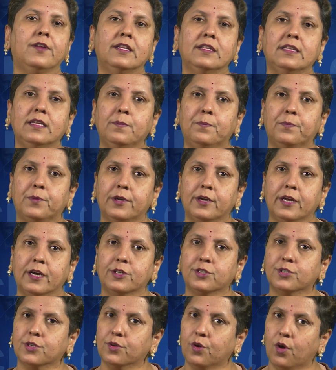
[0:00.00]
in the
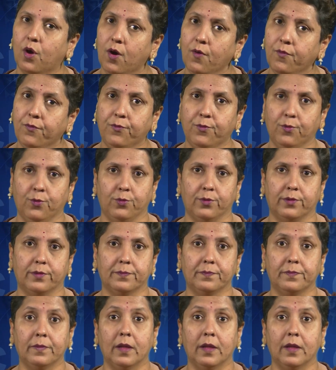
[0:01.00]
production of food.